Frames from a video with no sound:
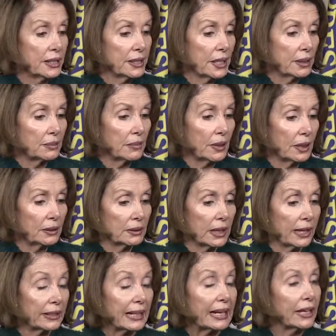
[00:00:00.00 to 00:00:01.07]

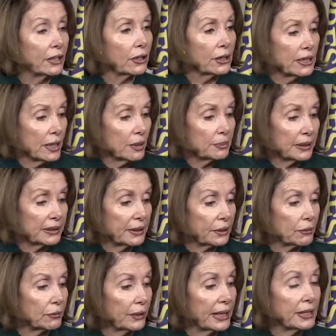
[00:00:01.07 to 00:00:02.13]
our care, but the
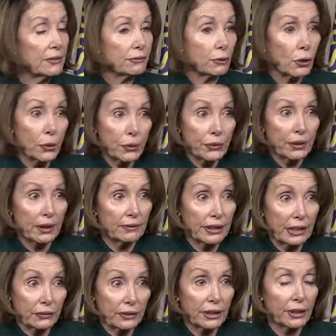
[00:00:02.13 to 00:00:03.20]
rate of growth of
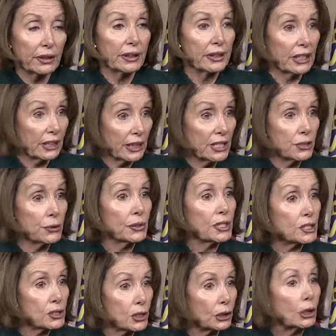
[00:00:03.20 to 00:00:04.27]
healthcare in our country
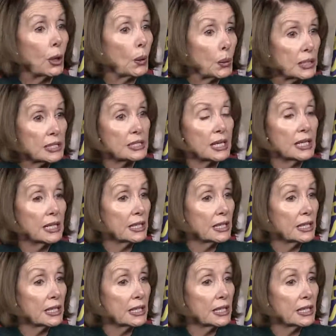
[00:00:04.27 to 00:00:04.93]
is the lowest